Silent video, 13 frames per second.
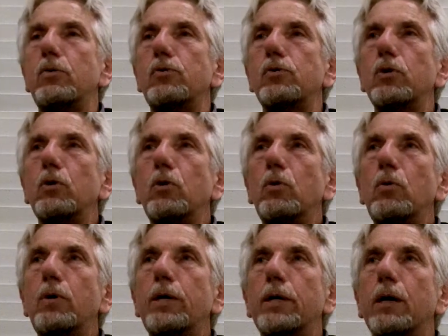
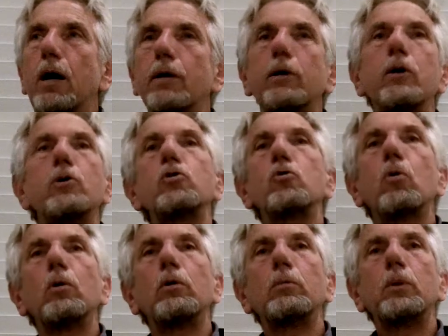to
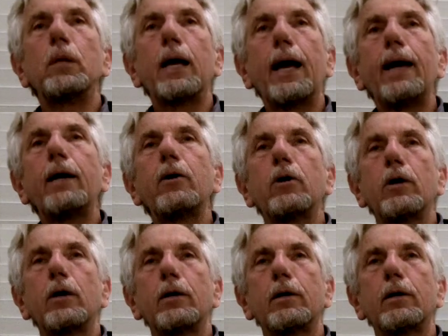uncontrollable anger